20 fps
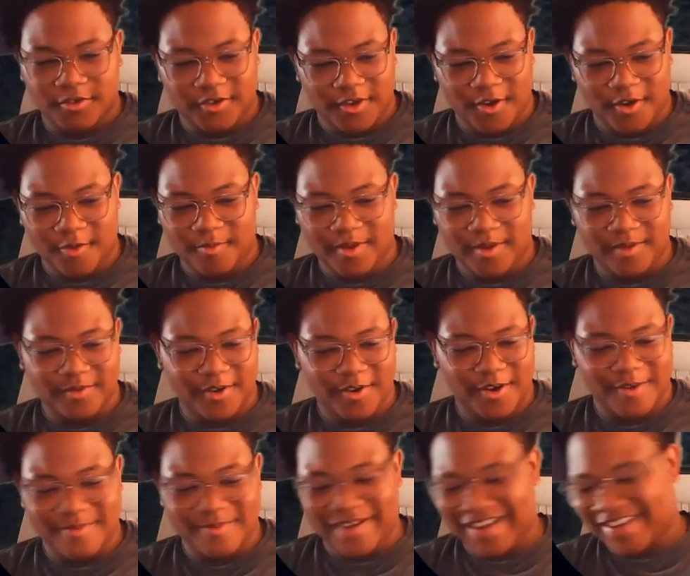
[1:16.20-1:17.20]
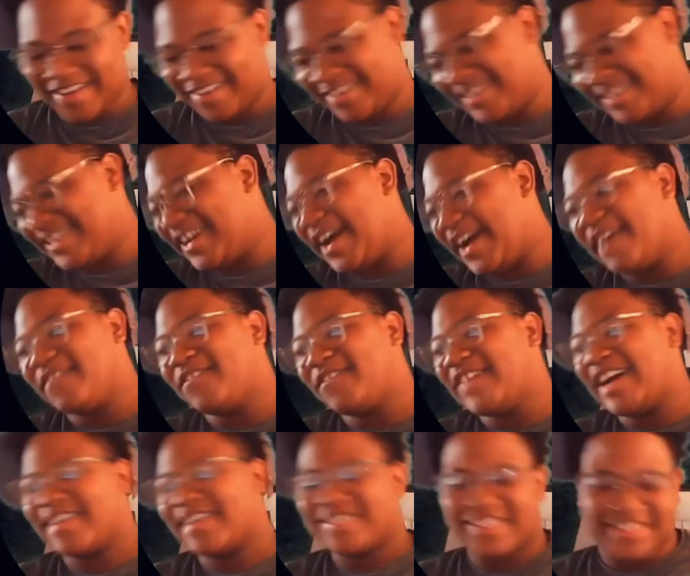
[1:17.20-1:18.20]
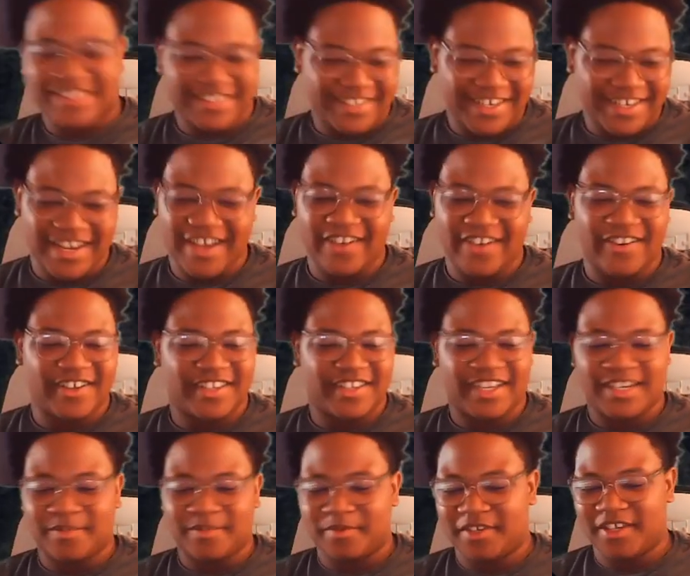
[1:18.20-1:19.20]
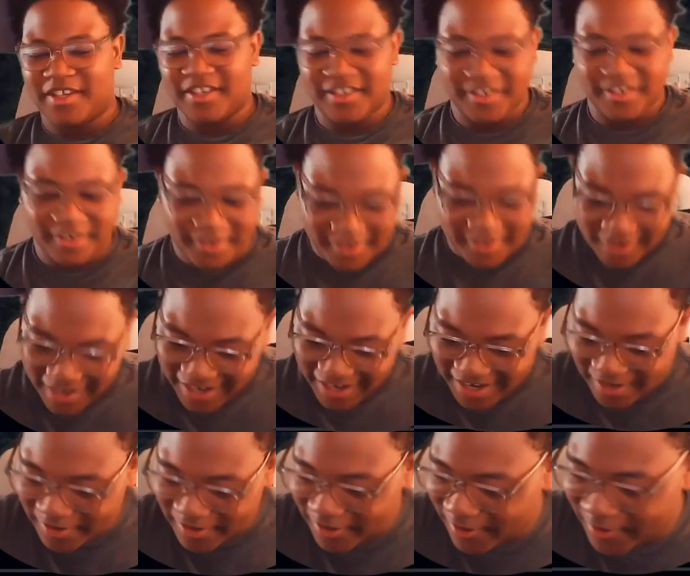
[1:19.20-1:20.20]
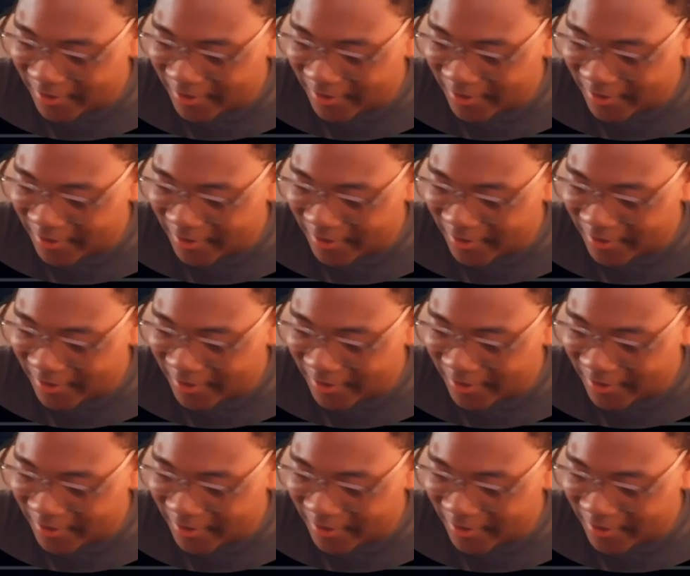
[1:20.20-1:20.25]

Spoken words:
Oh my god. I'm 5, 6, and 9 like the beginning. Hold on, I gotta